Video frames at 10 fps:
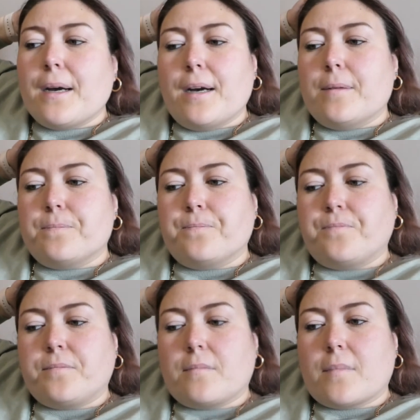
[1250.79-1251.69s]
Um,
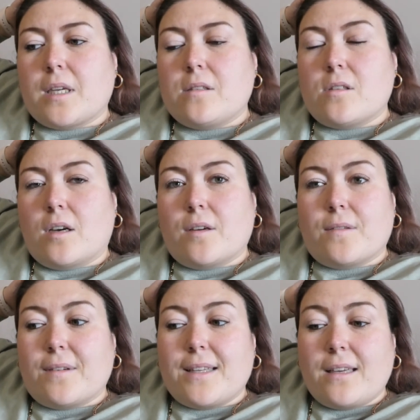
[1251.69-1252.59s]

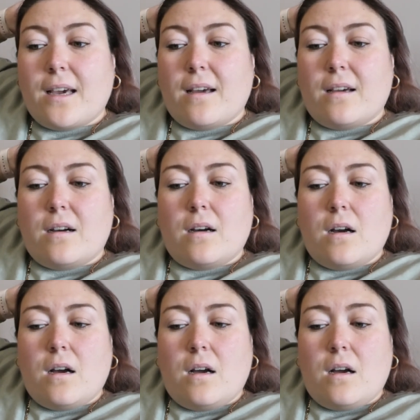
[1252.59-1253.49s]
so yeah,
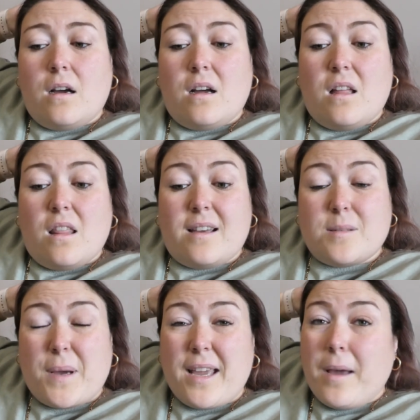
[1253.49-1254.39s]
uh,
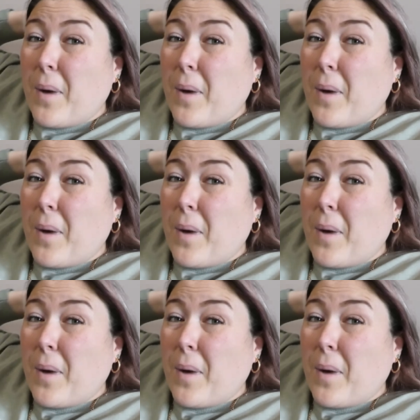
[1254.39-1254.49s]
that's about it.